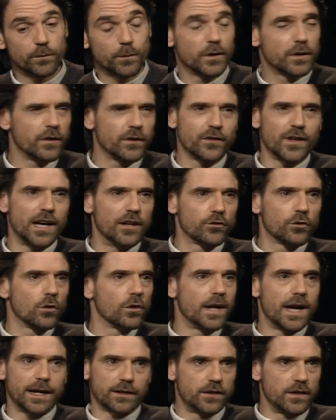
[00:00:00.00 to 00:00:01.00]
Because that's all
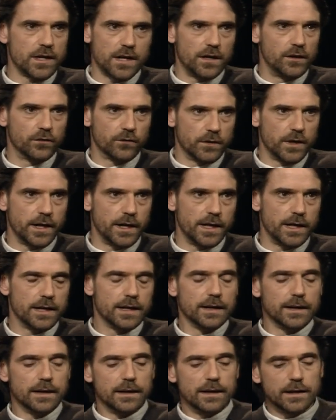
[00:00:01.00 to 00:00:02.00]
acting is, really.
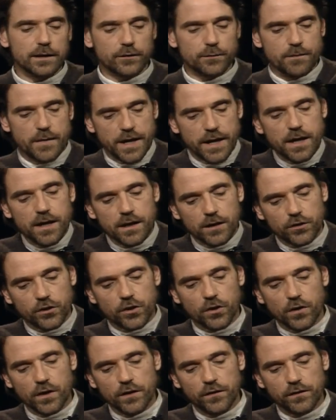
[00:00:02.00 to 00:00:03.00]
It's making a
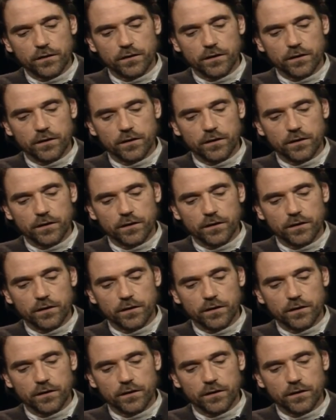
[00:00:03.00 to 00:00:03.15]
choice